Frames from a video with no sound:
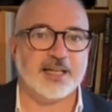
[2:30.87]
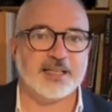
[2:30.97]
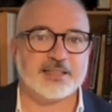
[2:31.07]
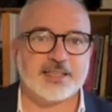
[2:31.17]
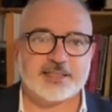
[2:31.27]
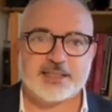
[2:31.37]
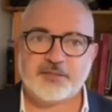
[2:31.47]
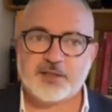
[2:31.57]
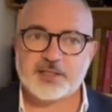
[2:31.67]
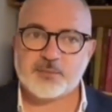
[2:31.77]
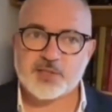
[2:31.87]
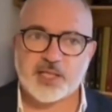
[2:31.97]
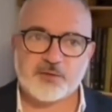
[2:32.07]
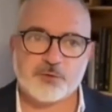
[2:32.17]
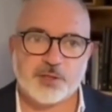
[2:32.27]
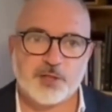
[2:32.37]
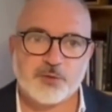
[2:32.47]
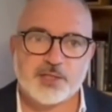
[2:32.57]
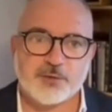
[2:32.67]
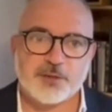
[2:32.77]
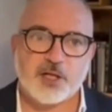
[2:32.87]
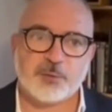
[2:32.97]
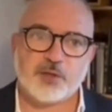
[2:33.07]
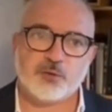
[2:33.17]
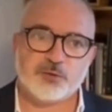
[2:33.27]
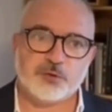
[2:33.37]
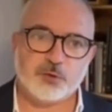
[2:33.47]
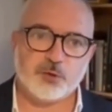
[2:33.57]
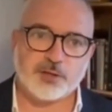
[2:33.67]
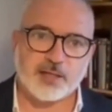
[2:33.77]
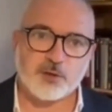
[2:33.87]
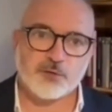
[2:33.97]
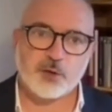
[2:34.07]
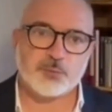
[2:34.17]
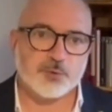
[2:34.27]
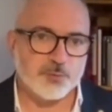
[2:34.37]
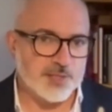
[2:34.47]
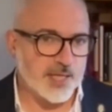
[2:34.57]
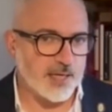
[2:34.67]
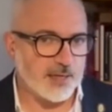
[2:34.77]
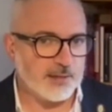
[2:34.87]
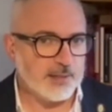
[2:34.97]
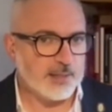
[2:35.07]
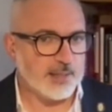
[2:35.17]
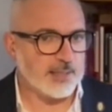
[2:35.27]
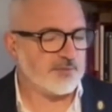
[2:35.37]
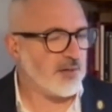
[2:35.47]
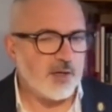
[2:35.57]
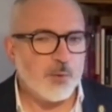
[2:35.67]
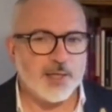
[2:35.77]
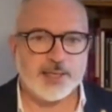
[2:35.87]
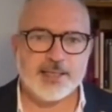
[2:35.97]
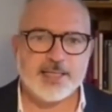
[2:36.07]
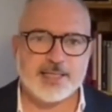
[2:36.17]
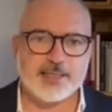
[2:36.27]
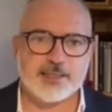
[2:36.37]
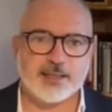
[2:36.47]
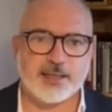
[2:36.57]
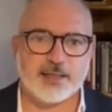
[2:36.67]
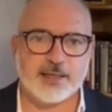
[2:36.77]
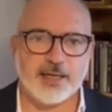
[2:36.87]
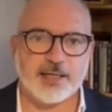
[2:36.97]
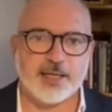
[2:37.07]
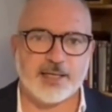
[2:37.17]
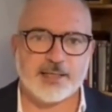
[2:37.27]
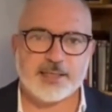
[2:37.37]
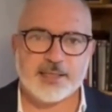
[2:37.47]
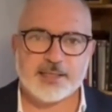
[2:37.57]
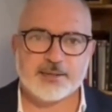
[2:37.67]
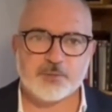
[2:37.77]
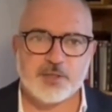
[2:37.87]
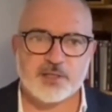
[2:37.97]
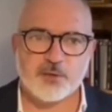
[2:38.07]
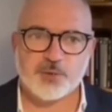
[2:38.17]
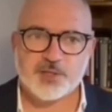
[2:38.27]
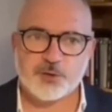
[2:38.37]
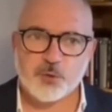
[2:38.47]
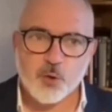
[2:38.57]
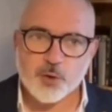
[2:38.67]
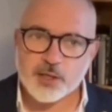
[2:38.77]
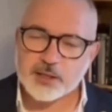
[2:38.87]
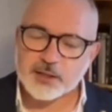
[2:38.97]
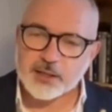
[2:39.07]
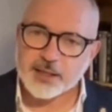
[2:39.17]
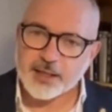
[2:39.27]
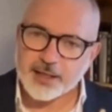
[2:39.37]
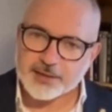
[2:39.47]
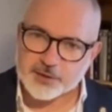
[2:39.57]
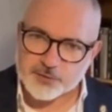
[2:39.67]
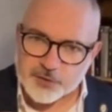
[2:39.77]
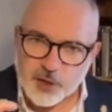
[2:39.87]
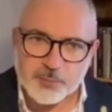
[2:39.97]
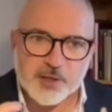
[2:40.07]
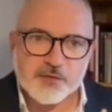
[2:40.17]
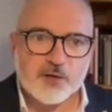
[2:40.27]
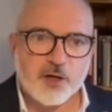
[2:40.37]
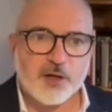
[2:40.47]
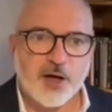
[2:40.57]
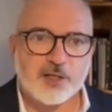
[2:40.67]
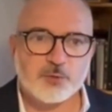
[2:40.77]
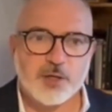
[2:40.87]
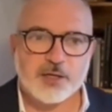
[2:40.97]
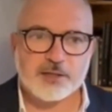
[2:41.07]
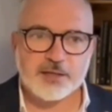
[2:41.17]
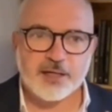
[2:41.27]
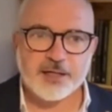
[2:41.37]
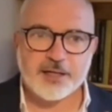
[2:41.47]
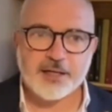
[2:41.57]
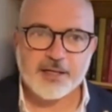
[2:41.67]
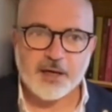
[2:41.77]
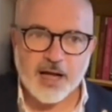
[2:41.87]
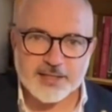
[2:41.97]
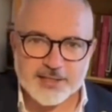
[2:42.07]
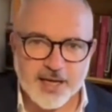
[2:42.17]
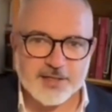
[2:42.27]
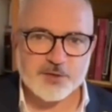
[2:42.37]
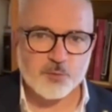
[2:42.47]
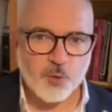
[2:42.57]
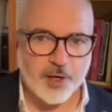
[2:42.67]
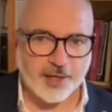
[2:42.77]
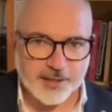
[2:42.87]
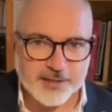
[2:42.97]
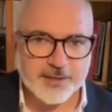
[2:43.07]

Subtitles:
There's definitely some savory notes that are coming to the fore that develop with air. It's very well knitted, indeed, with the oak sort of coming as well as the wine